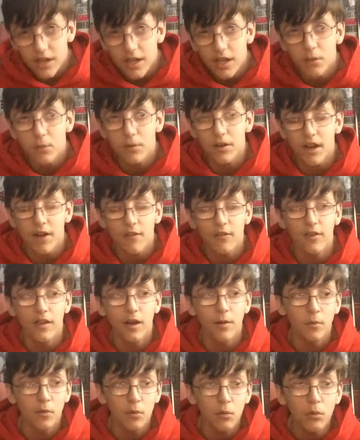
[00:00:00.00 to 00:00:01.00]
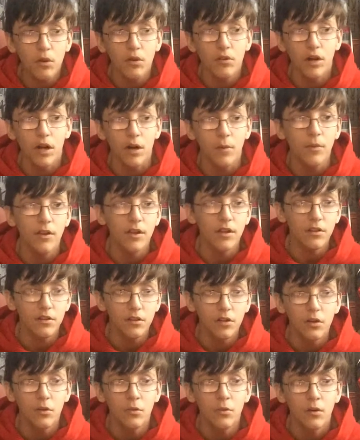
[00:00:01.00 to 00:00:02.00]
he would have his hammer all the time, and he can
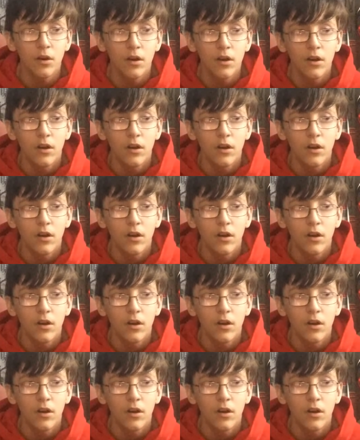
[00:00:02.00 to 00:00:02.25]
do